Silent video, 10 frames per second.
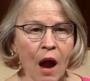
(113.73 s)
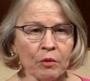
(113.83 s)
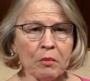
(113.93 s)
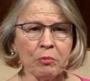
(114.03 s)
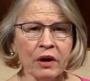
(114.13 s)
I
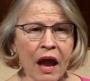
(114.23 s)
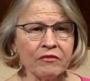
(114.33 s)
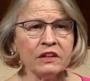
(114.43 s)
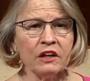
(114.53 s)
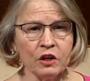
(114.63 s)
remember
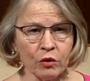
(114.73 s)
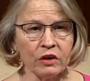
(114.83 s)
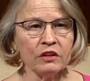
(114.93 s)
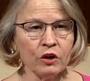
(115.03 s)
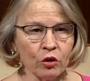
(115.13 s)
having a
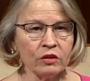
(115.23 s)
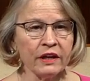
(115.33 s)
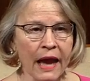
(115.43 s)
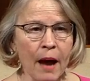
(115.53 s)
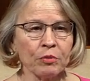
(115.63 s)
hearing here in
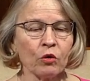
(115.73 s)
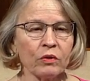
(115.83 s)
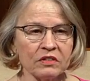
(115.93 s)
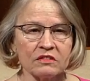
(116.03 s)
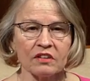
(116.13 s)
the Capitol
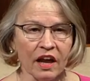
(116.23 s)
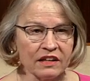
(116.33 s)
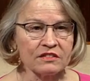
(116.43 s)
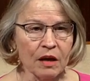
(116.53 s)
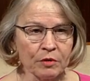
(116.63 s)
with the
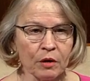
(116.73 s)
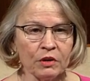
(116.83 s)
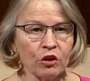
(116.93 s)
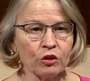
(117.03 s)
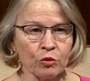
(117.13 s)
Select
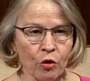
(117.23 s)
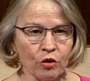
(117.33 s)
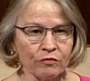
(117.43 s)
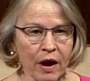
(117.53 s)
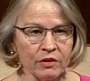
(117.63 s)
Subcommittee on the
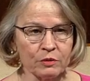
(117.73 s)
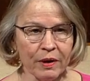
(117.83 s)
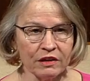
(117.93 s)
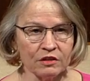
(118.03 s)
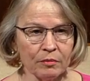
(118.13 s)
Coronavirus
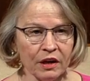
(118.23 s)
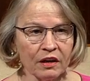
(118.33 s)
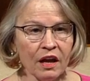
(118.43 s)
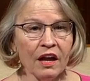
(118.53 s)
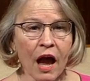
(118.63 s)

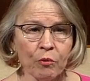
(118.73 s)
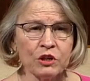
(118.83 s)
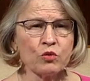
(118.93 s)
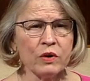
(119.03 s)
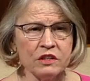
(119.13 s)
Pandemic, at
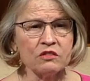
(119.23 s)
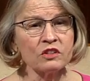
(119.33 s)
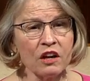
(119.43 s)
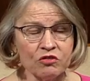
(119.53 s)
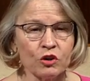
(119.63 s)
which we
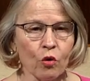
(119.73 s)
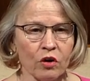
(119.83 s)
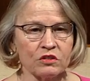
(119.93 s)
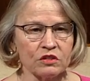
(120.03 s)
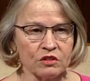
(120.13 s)
discussed the
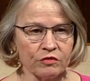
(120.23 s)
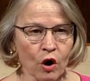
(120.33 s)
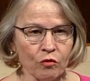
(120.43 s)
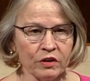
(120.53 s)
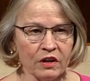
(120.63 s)
origins of
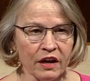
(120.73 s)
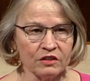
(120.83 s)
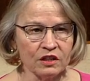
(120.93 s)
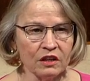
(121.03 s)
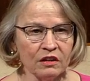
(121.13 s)
COVID
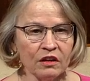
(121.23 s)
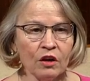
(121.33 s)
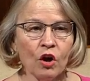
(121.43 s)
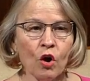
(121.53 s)
19.